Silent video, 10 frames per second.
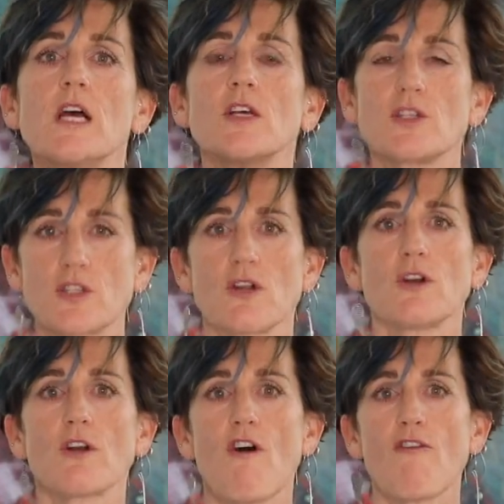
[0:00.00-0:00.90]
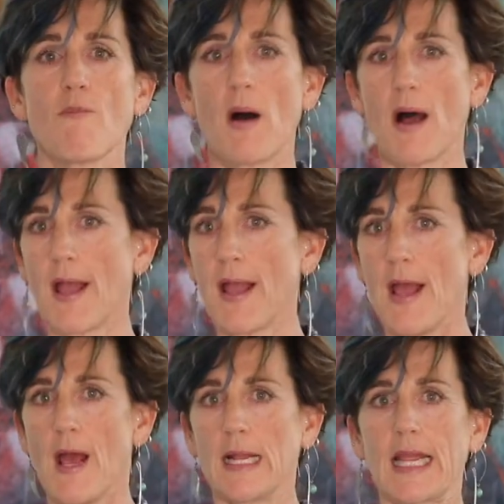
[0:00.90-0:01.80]
Start off by
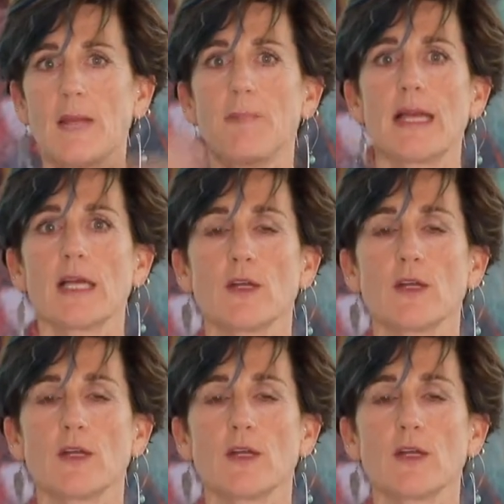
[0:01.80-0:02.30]
keeping it